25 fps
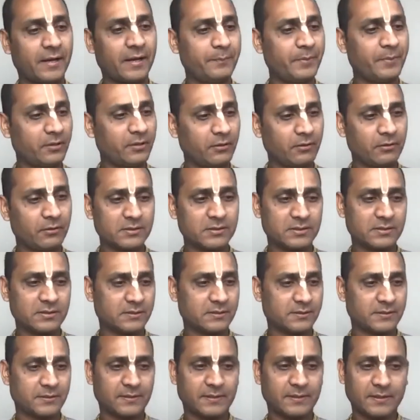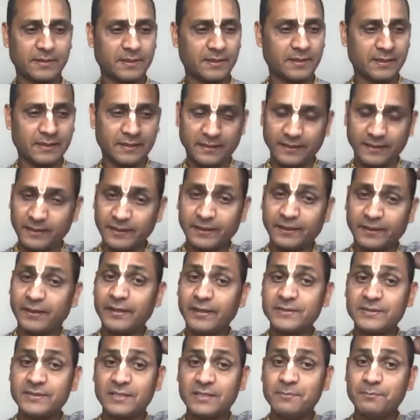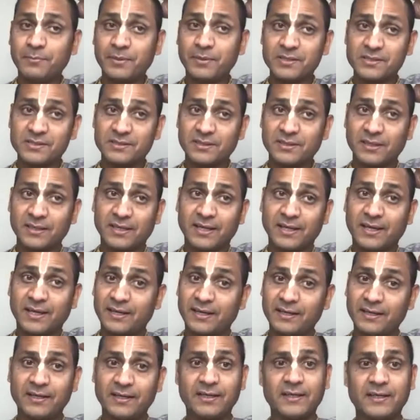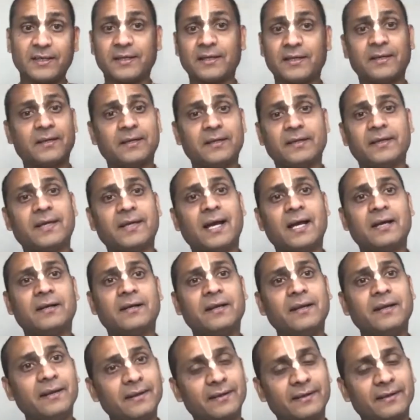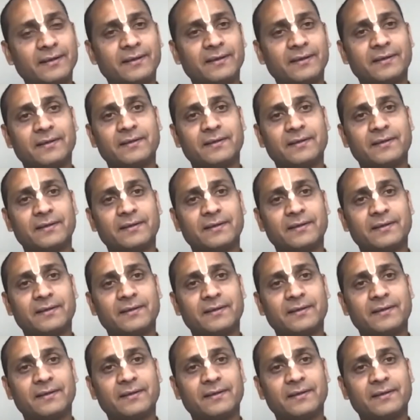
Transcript: because he's impersonal and he can't eat.